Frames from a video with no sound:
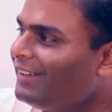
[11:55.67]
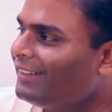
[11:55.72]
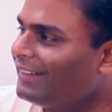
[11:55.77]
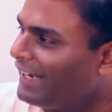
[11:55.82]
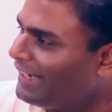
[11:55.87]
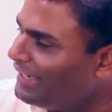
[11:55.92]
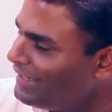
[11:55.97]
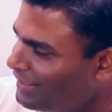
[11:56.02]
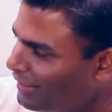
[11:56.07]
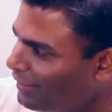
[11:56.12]

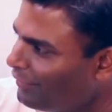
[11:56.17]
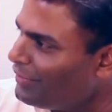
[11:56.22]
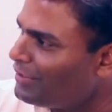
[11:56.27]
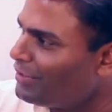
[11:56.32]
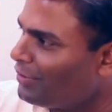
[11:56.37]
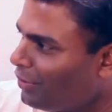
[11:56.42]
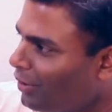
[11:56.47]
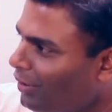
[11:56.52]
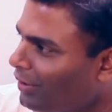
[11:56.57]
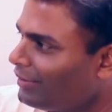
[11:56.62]
that itself is
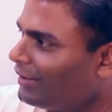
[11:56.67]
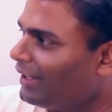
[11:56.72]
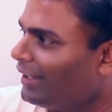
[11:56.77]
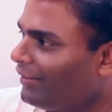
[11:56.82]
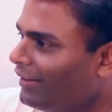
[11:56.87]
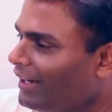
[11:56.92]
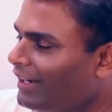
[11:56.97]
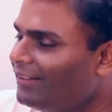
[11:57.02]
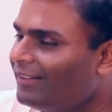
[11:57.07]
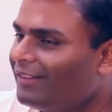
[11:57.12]
a wrong
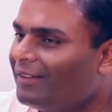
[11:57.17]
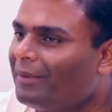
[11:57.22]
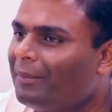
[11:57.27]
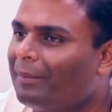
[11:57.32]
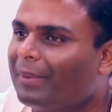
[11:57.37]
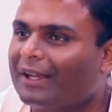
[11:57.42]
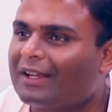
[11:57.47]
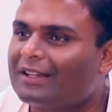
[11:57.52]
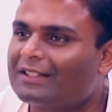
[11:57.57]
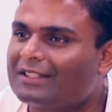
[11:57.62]
thing, right?
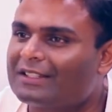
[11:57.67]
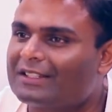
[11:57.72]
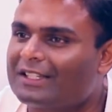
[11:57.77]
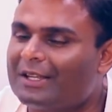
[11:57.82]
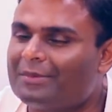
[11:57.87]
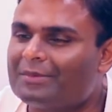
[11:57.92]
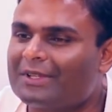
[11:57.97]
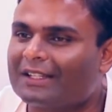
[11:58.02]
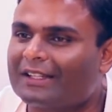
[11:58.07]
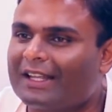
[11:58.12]
Because it
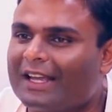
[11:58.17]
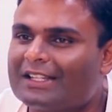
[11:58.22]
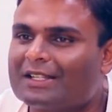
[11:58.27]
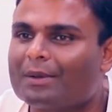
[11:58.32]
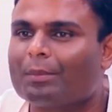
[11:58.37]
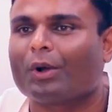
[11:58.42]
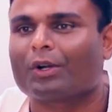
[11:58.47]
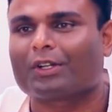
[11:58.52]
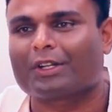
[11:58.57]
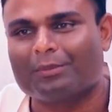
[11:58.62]
seems like there is
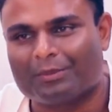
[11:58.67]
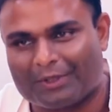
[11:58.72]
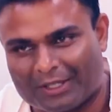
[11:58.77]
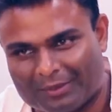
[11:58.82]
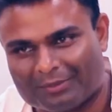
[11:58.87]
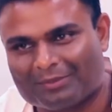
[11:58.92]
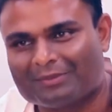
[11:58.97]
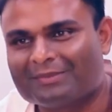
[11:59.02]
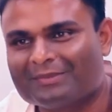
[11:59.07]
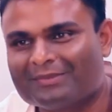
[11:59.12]
a bottom team.